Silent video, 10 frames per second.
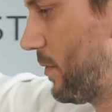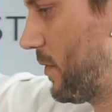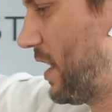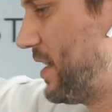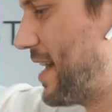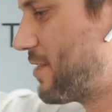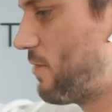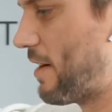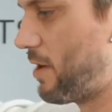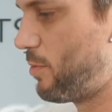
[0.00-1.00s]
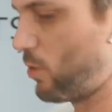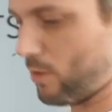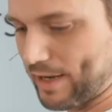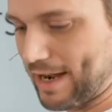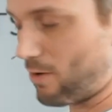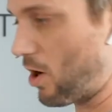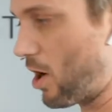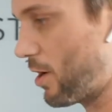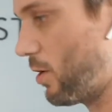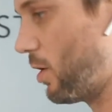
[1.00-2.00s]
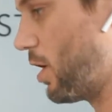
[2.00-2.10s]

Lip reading: And that's very important, how high or low